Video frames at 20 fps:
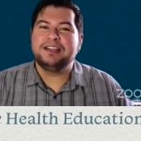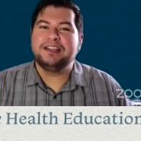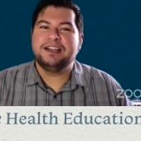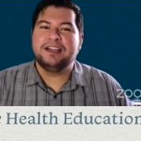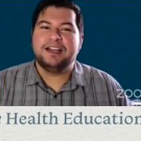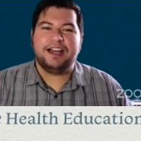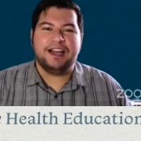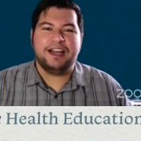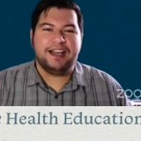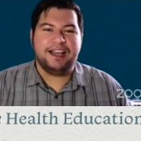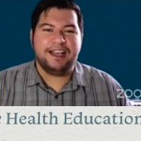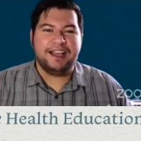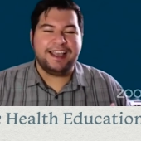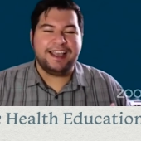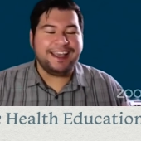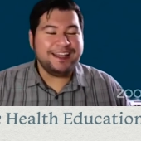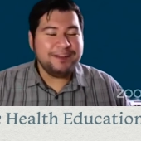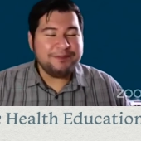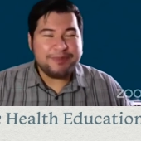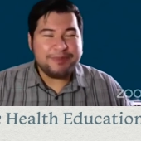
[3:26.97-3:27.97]
Uh,
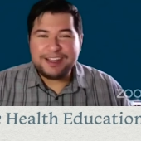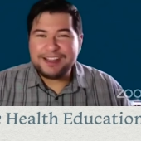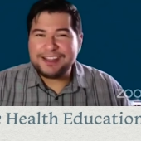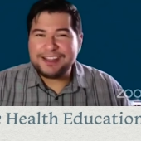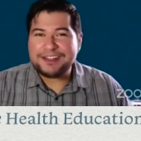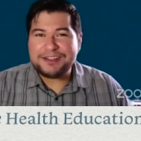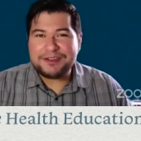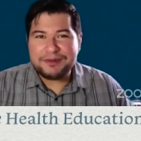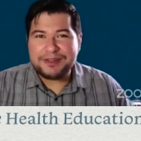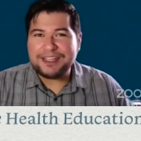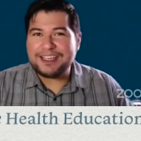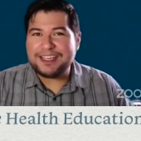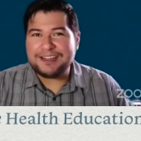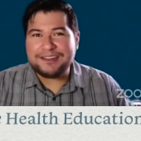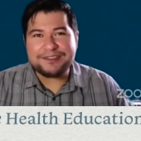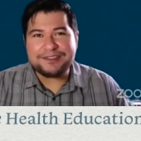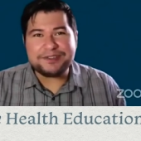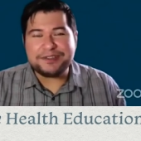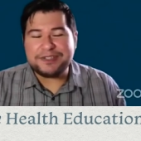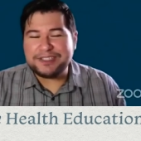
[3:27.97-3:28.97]
anybody that you
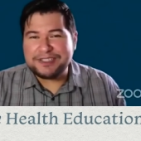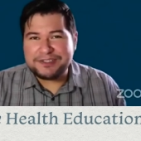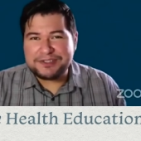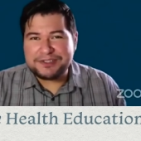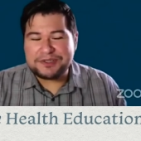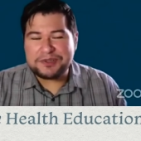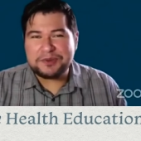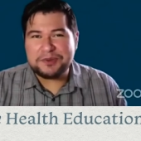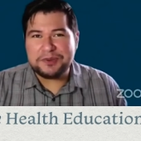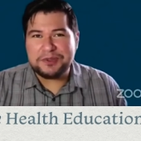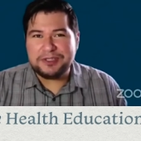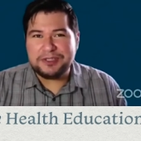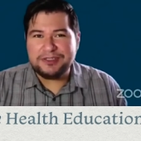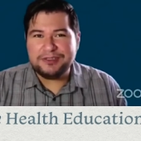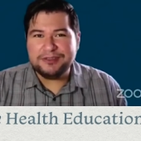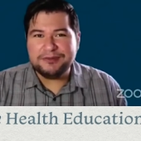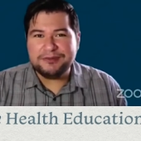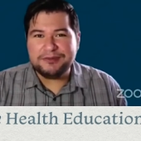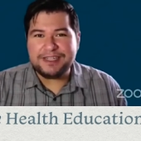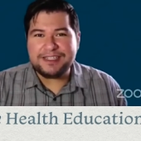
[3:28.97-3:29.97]
encounter at the school
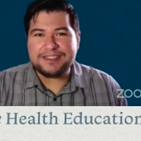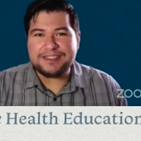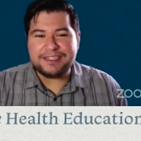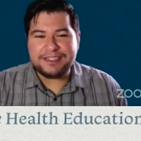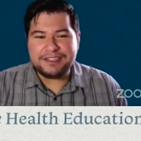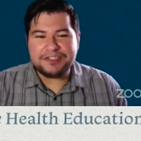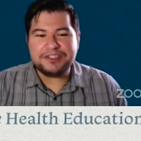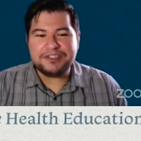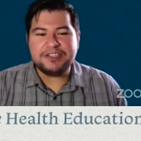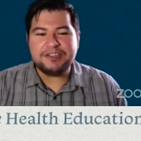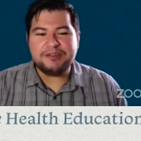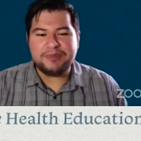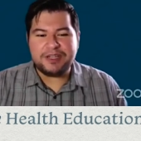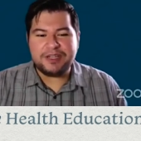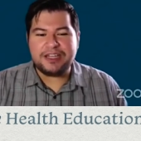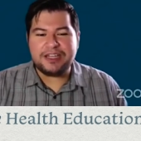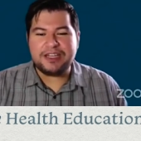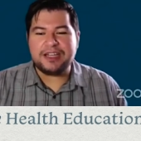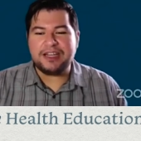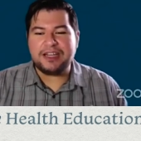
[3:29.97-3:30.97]
would essentially
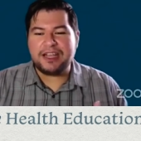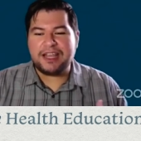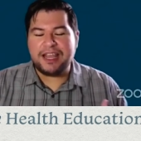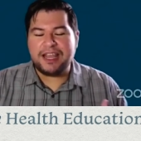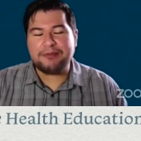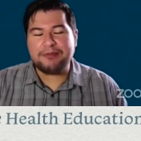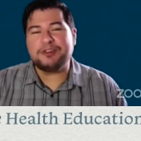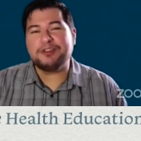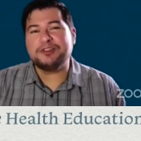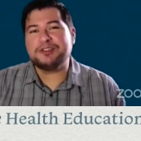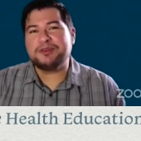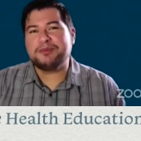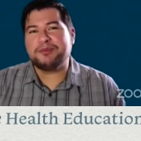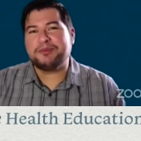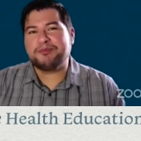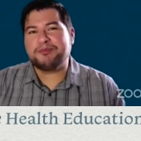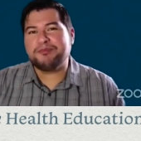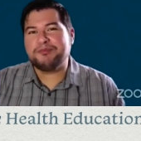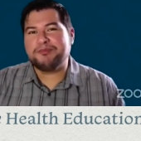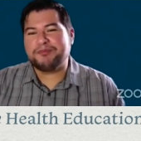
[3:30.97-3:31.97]
be able to
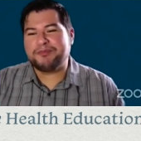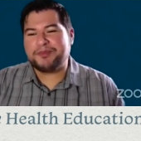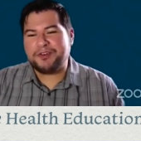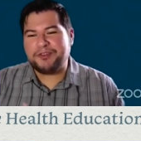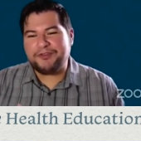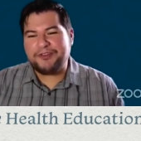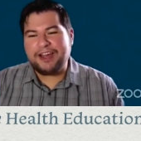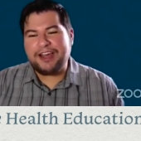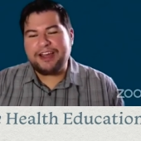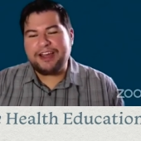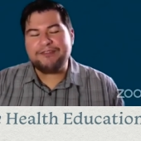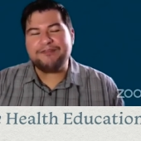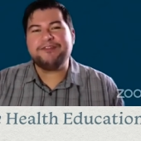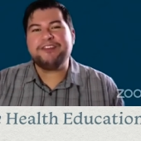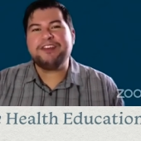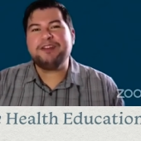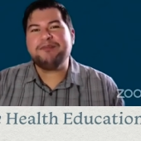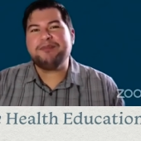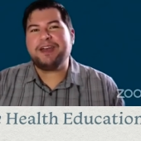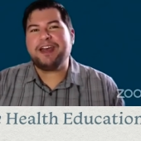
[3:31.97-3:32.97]
provide
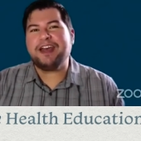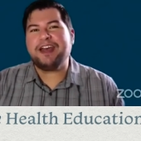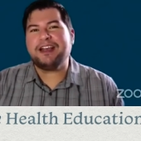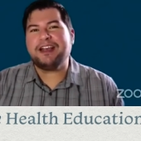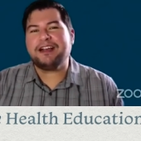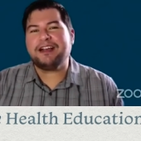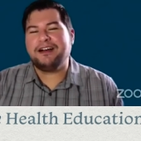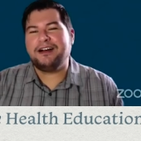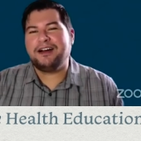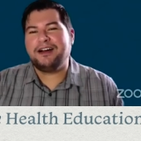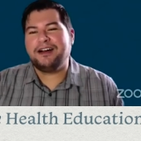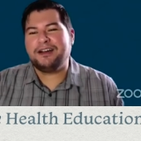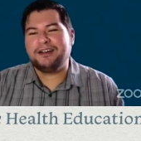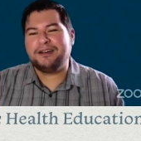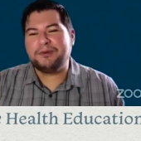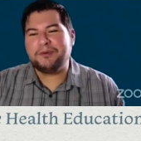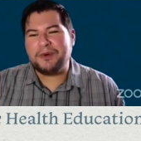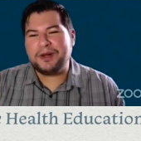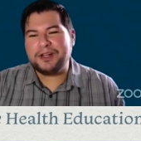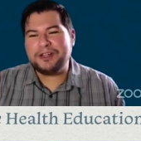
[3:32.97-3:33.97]
feedback
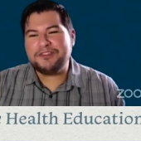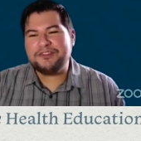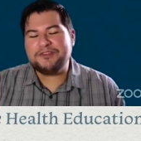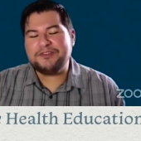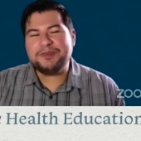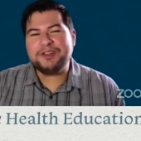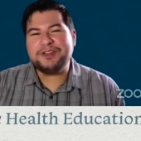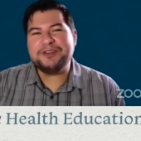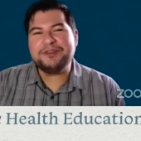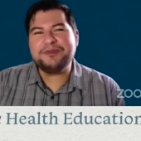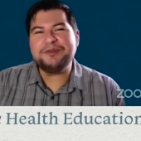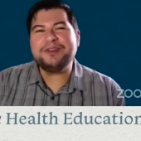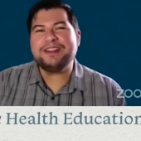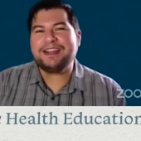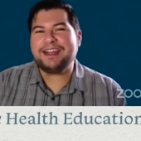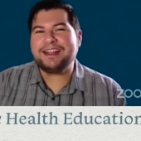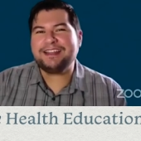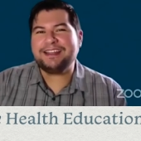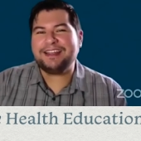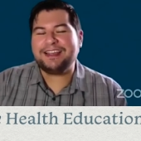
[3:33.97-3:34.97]
on what you've been doing
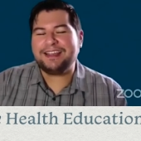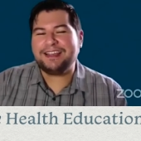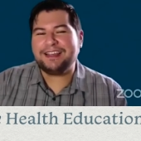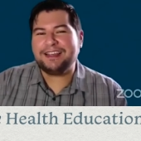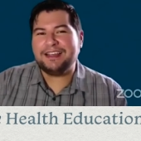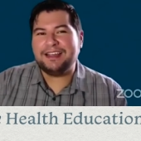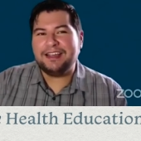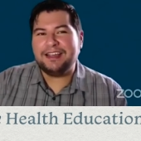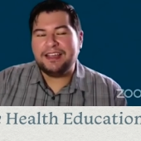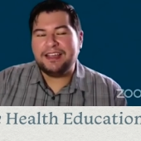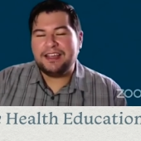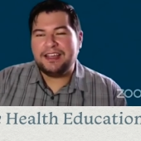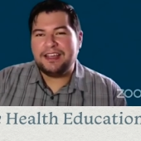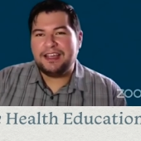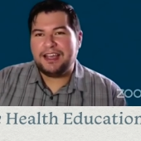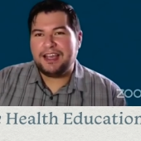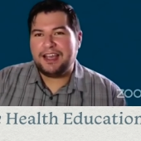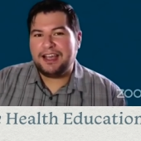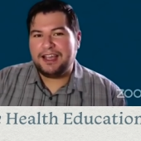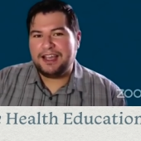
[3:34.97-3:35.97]
that day.
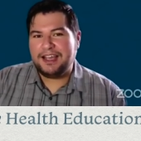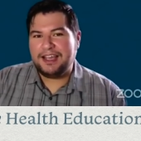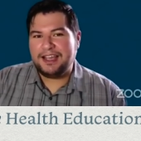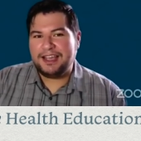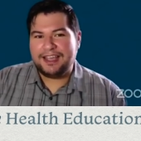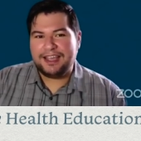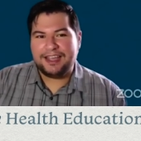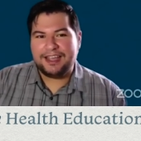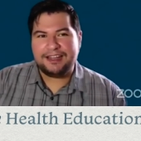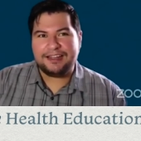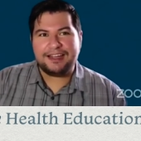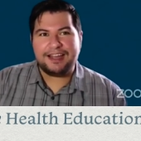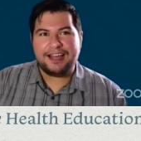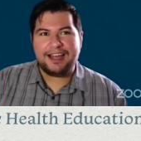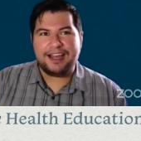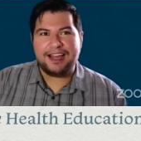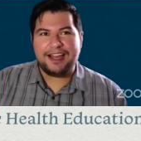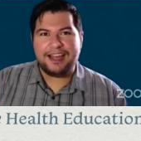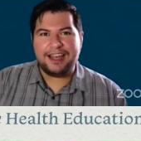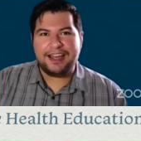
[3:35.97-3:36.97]
Uh, and
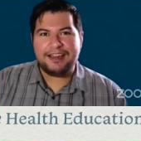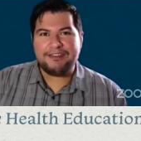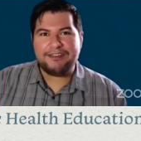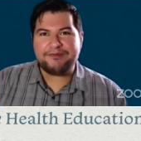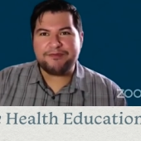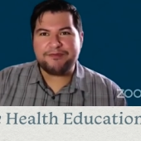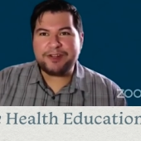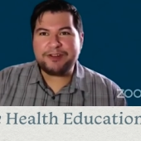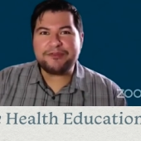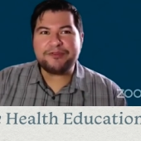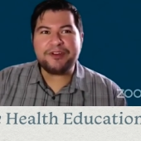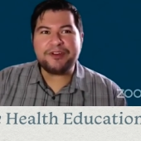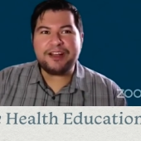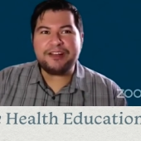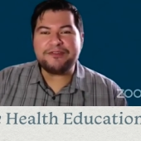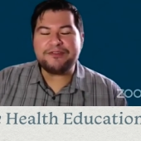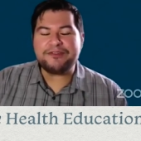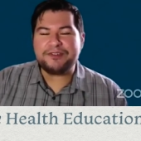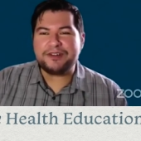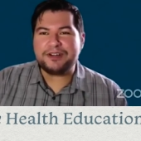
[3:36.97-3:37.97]
I've been
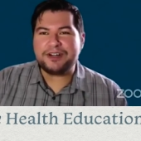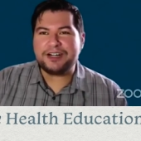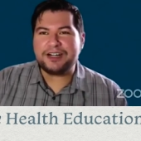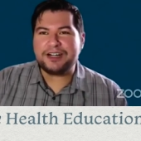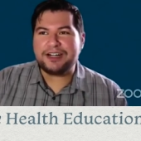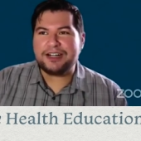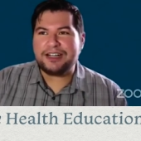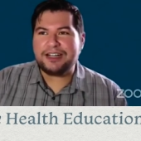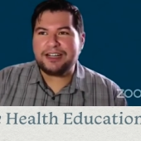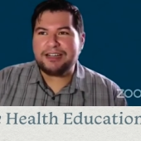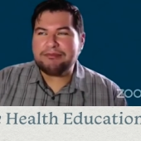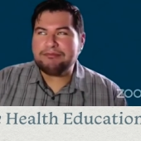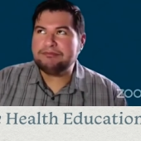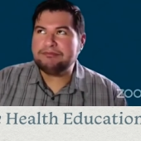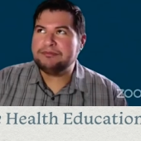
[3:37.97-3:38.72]
around for, uh, I